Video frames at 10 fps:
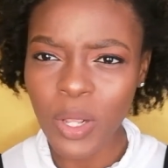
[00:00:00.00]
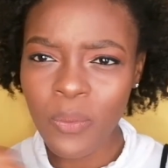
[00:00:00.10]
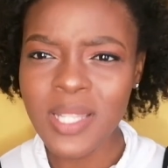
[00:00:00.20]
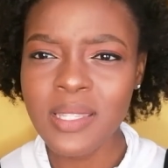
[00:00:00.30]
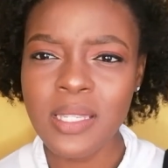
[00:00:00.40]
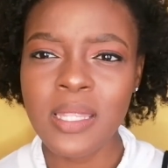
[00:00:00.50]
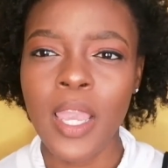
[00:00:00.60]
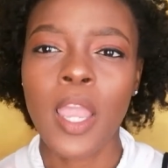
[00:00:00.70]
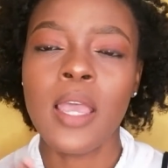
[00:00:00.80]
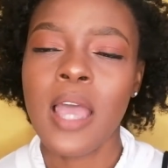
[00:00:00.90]
what's this
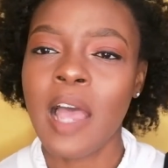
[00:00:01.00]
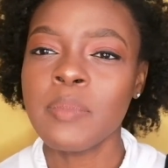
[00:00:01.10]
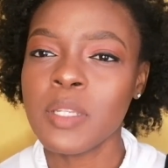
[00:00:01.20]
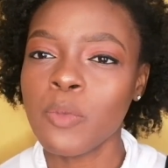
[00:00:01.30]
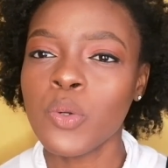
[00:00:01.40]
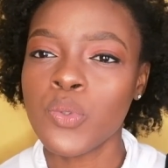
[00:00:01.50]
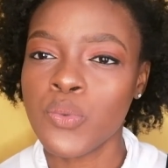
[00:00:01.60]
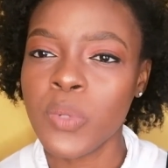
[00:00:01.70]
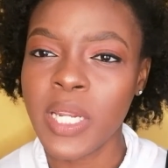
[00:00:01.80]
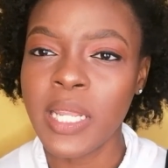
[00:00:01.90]
thing? I'm someone
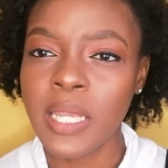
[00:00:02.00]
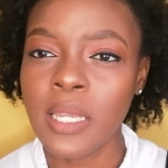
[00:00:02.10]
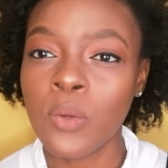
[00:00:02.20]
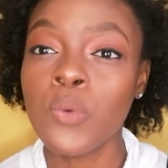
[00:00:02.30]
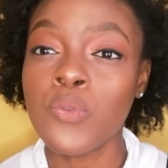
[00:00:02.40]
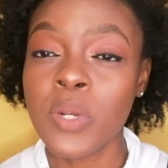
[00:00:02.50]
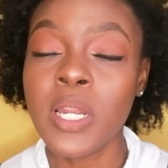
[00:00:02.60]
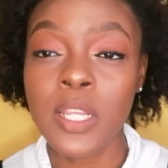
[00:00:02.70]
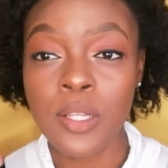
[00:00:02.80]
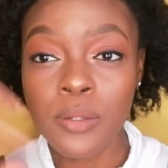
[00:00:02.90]
who's really, who
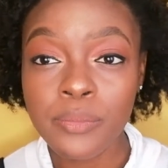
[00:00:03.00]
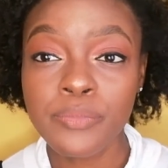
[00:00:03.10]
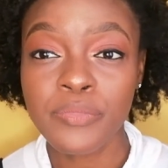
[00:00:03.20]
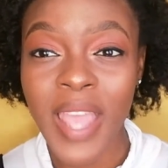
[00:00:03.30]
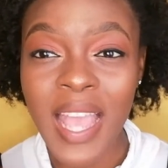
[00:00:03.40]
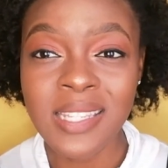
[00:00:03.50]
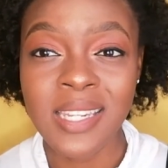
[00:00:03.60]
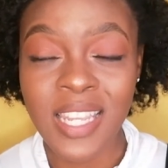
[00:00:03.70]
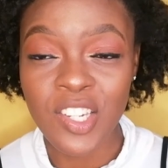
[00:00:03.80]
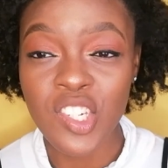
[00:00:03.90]
really has
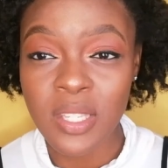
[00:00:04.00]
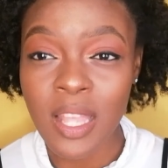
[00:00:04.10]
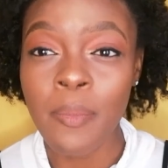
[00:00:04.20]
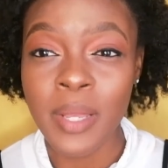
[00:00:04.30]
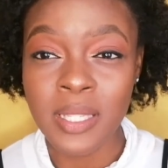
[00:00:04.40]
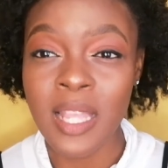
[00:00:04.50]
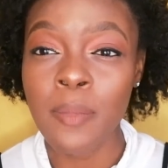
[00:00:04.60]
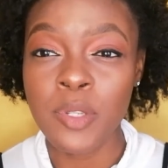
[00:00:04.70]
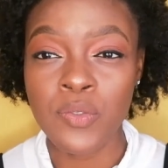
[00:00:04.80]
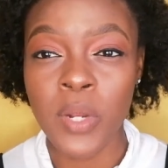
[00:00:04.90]
itchy scalp. My
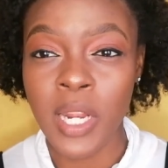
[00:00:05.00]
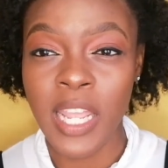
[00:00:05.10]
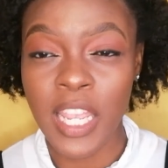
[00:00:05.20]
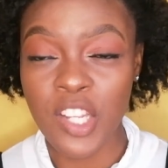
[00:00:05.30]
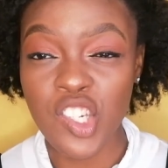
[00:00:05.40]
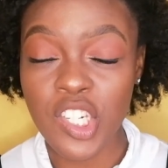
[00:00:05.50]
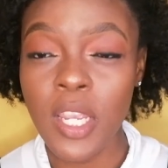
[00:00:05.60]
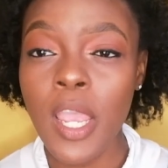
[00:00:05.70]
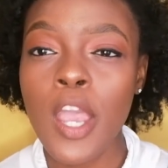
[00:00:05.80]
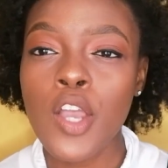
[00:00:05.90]
scalp is really
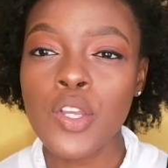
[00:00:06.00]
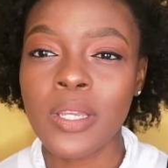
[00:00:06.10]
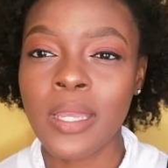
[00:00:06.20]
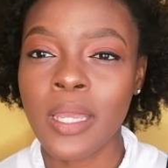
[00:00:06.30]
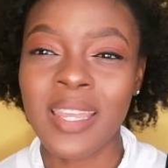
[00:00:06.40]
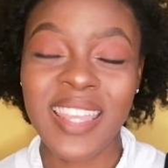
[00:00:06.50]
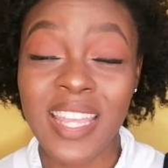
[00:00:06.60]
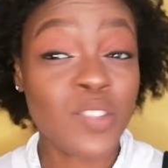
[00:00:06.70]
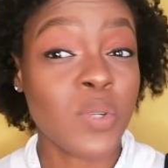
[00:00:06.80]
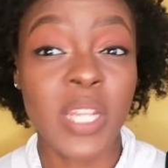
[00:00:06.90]
itchy uh,
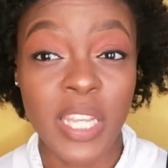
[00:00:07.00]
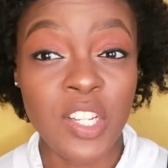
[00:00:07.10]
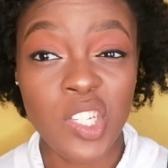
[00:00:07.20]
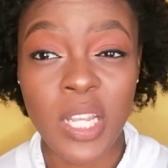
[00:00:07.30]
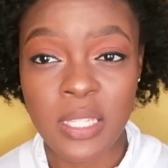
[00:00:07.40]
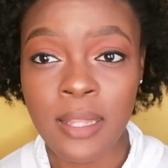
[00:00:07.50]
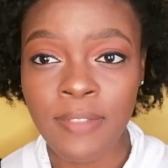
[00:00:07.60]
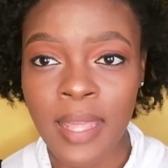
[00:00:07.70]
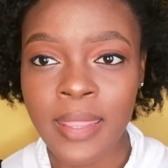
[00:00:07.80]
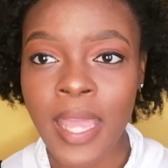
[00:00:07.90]
gets really itchy and
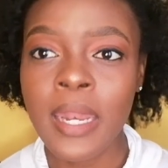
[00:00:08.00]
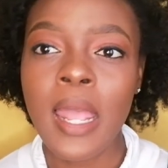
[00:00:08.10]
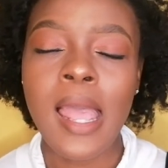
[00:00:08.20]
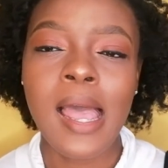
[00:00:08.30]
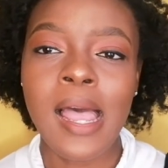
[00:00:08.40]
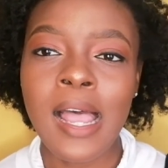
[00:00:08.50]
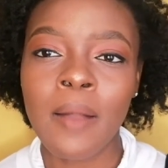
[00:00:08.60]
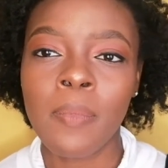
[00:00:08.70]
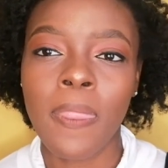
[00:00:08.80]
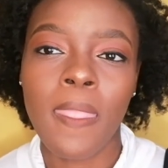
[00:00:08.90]
stuff like that.
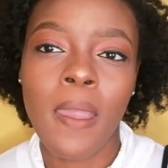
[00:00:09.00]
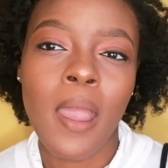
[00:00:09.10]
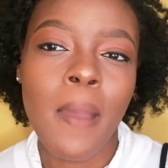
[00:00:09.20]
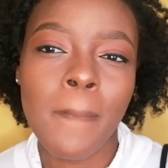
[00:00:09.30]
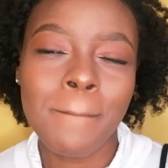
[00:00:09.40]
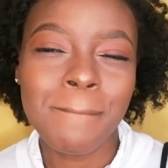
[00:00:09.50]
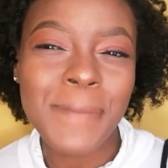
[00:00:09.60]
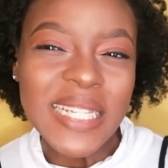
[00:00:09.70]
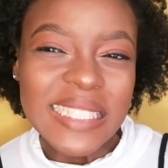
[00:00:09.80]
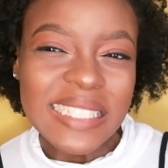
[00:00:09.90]
Um,
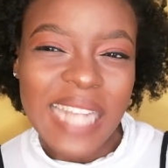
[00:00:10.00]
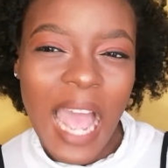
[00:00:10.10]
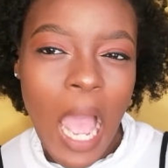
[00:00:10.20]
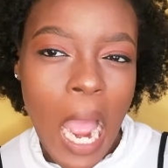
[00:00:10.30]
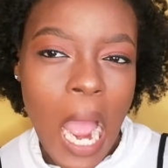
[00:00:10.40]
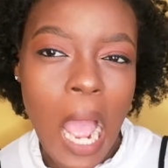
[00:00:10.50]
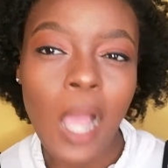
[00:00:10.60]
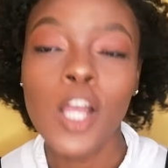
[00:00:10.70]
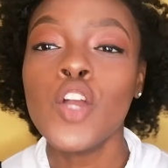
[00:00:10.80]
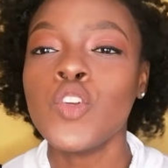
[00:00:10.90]
but
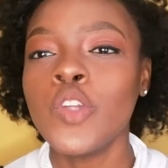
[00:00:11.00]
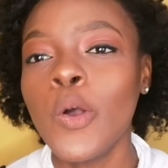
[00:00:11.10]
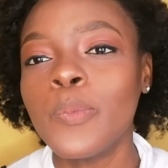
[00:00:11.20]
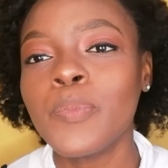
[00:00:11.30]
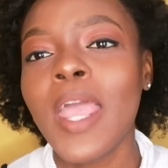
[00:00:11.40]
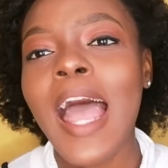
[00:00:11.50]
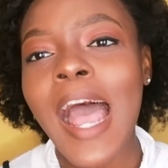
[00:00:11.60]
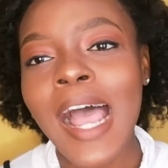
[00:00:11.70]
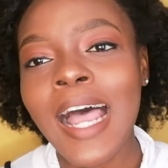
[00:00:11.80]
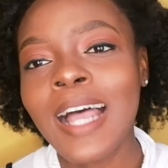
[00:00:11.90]
no.
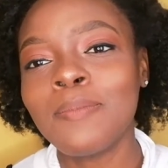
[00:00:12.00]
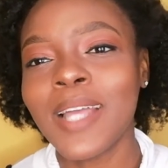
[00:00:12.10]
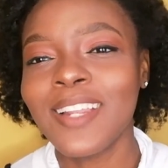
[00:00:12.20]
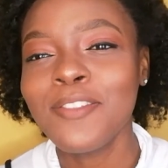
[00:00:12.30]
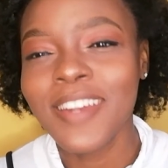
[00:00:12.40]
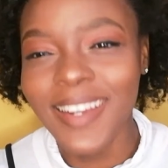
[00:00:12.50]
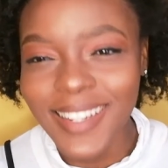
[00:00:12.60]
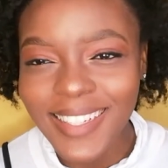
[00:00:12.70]
Um, aloe